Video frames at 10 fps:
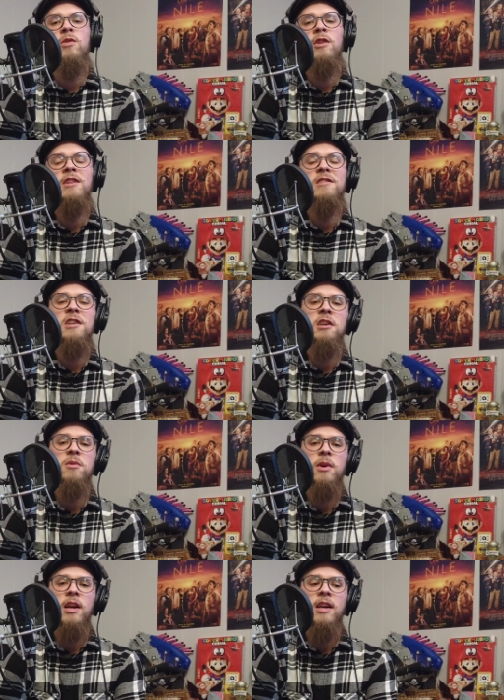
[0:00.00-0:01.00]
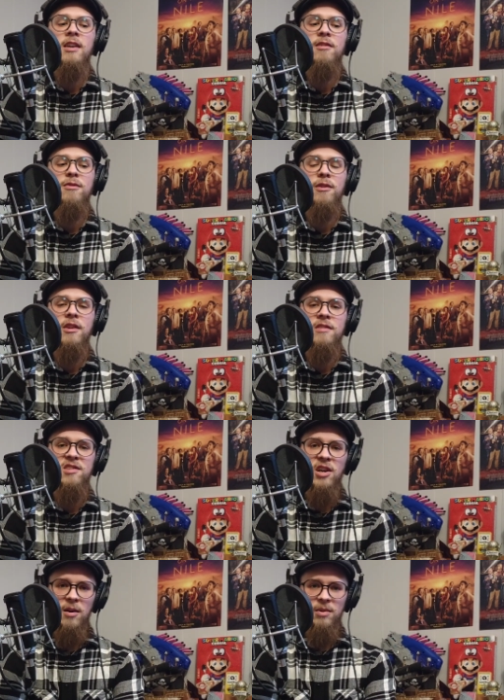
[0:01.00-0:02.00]
So I think the takeaway for
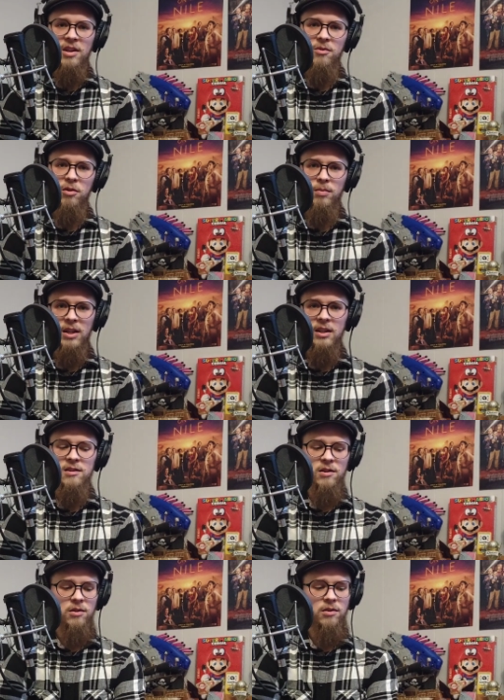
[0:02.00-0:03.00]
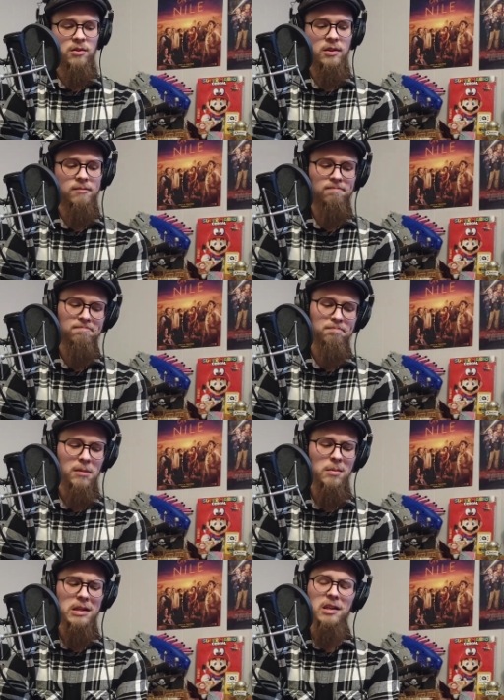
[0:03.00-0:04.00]
this topic will be to
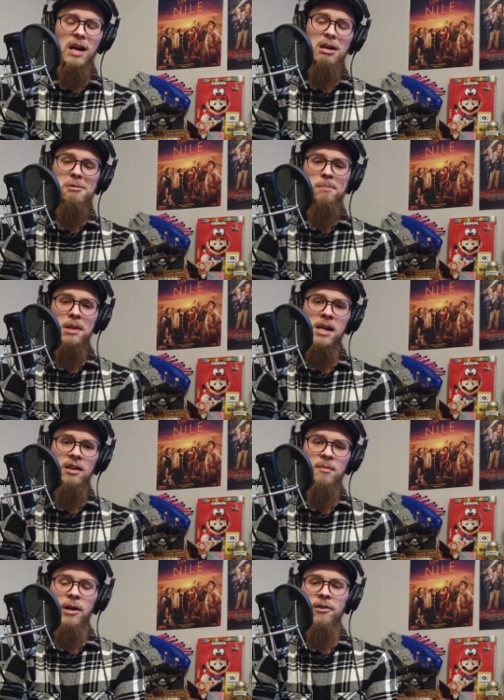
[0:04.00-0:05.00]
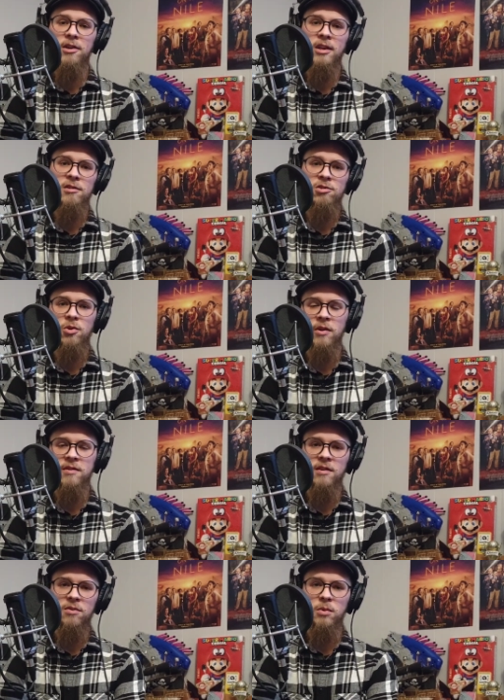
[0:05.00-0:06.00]
maybe not complain about our kids'
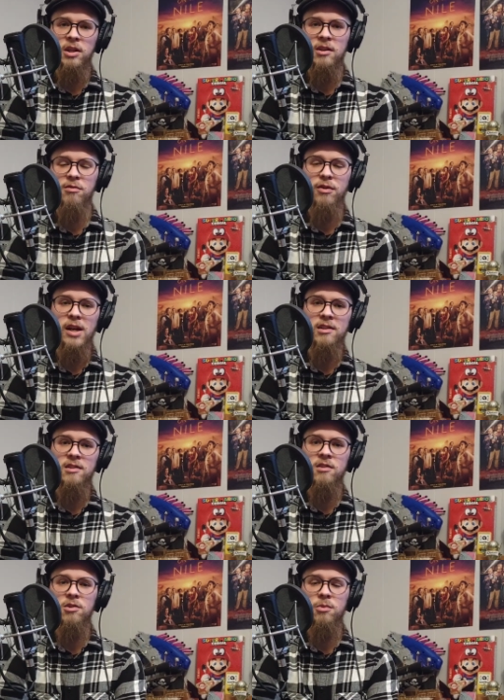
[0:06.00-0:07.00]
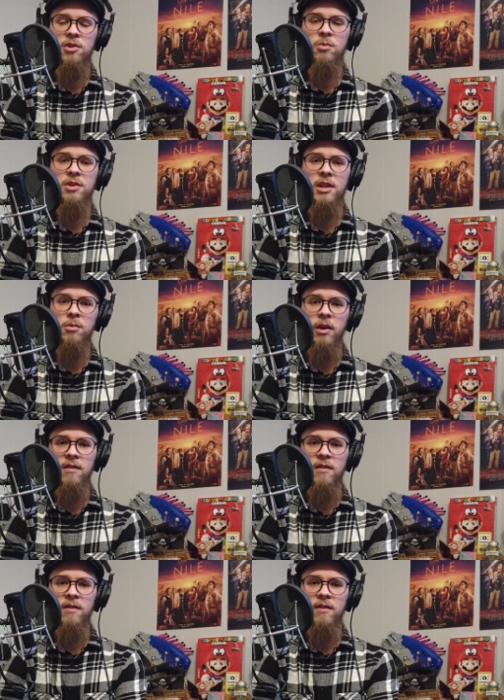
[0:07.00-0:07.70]
choices when, in fact, you were the one that